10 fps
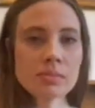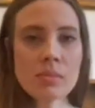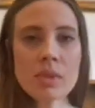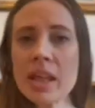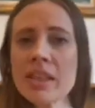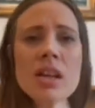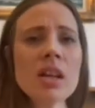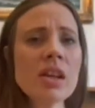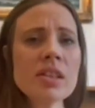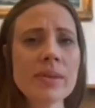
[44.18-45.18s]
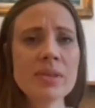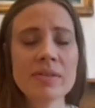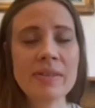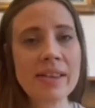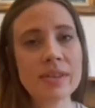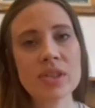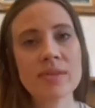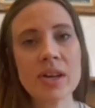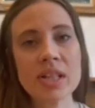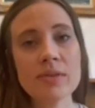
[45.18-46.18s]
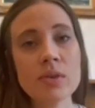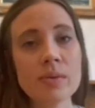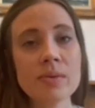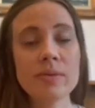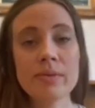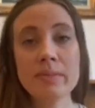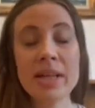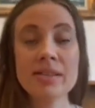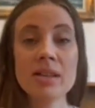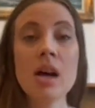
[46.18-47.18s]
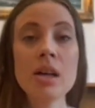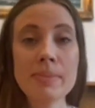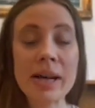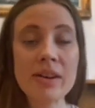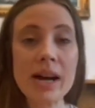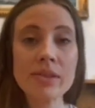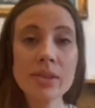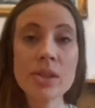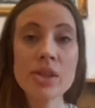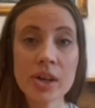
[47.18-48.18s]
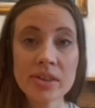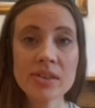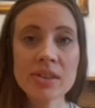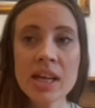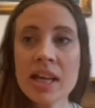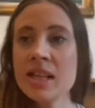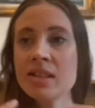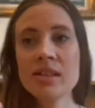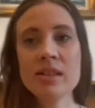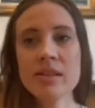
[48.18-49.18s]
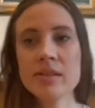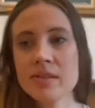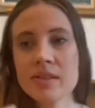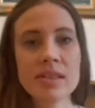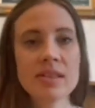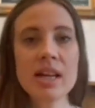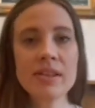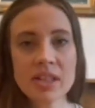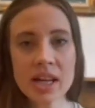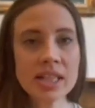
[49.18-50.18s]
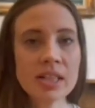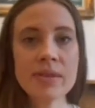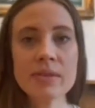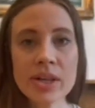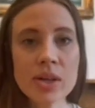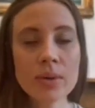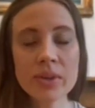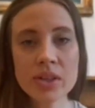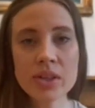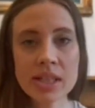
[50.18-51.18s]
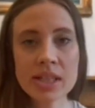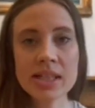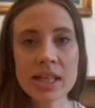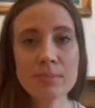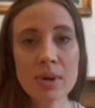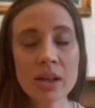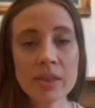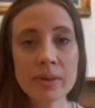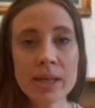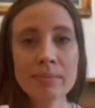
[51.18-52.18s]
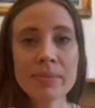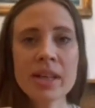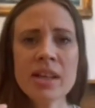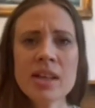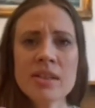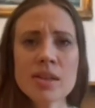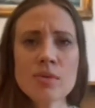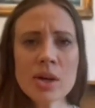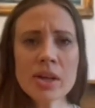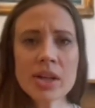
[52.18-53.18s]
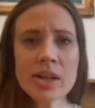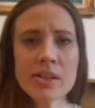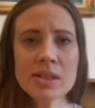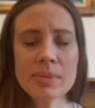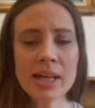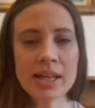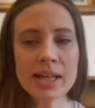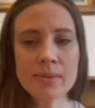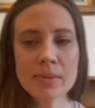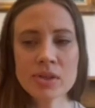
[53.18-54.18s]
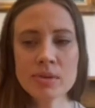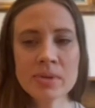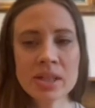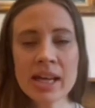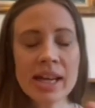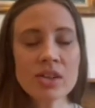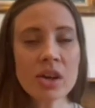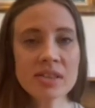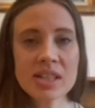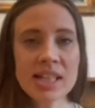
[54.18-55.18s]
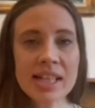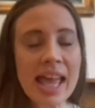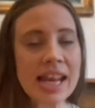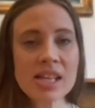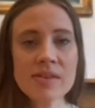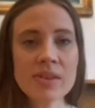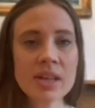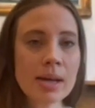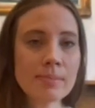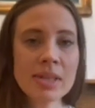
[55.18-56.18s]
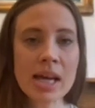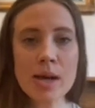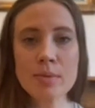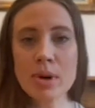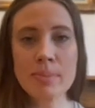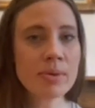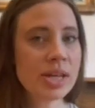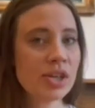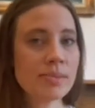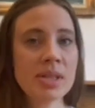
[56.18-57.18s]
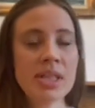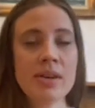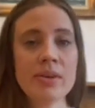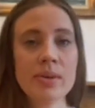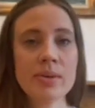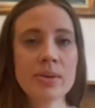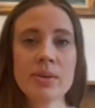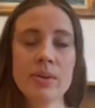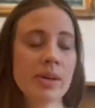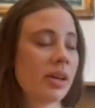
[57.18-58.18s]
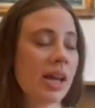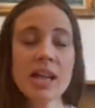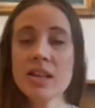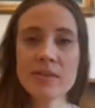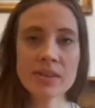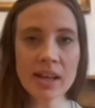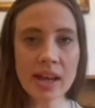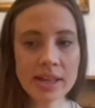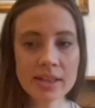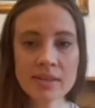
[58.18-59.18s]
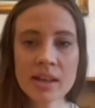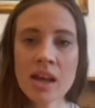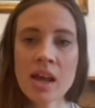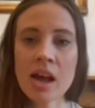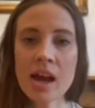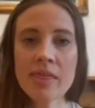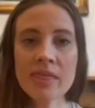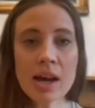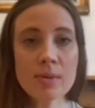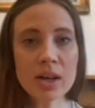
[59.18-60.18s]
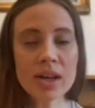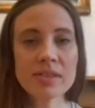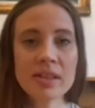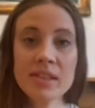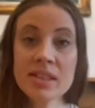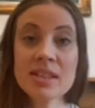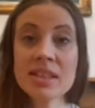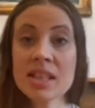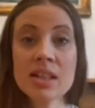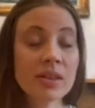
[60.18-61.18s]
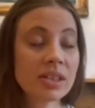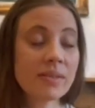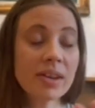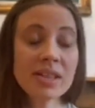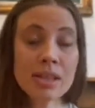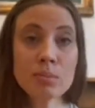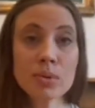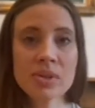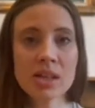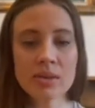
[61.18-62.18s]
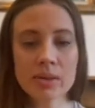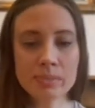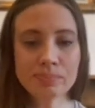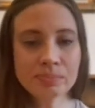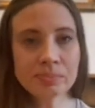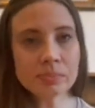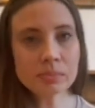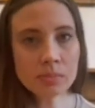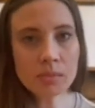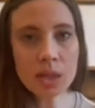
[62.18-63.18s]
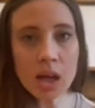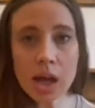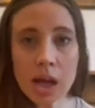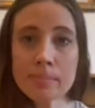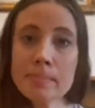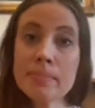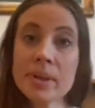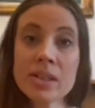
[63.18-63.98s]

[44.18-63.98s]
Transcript: I think a lot of it was the fact that it was just very difficult for me as an arts background to adjust to this kind of scientific rigour that you need to take part 3. So what occurred to me was something that I'd not seen in any of the GAMSAT preparation materials or on any of the sites, and that was, and this is the secret, it's a very simple secret, but to